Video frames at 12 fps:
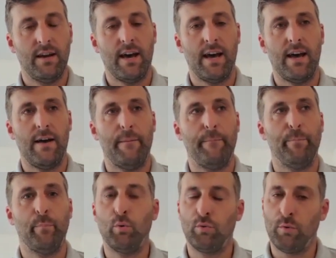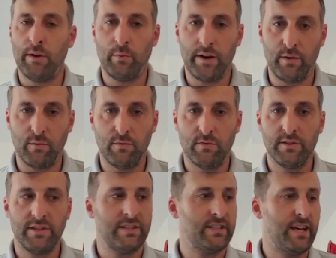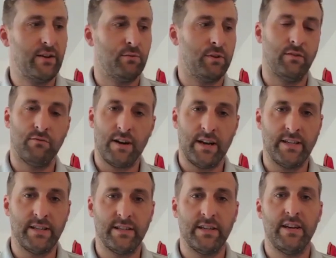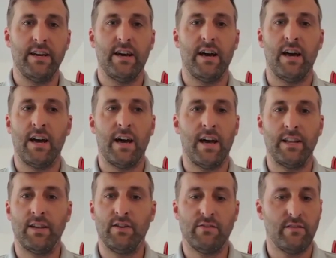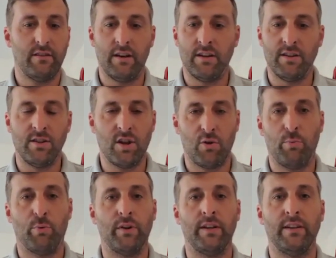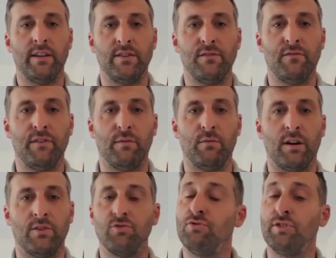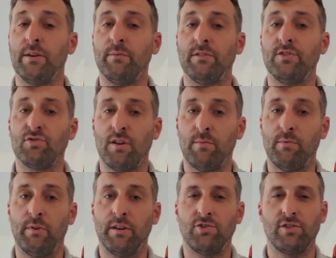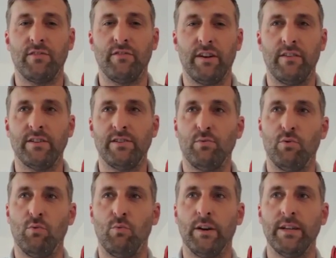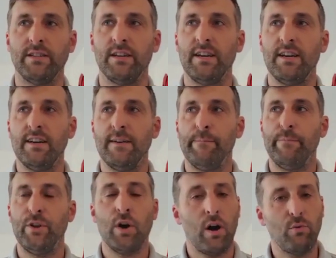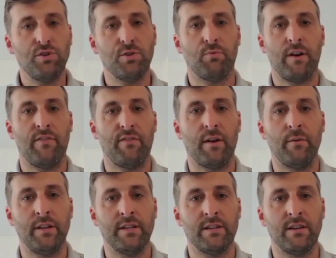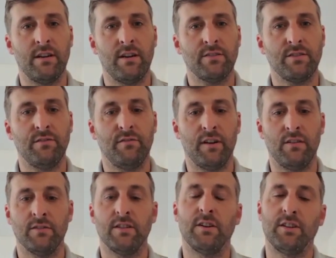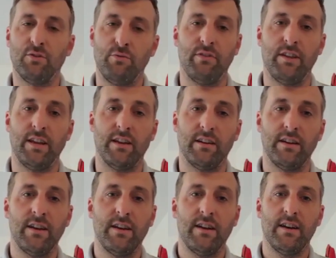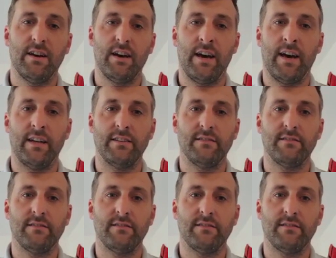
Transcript: Uh, pulled away well, settled in the race, and at no point did you feel like Trushan was in trouble. Whereas Stradivarius, you always you hold your breath going into the last two furlongs, and I do think at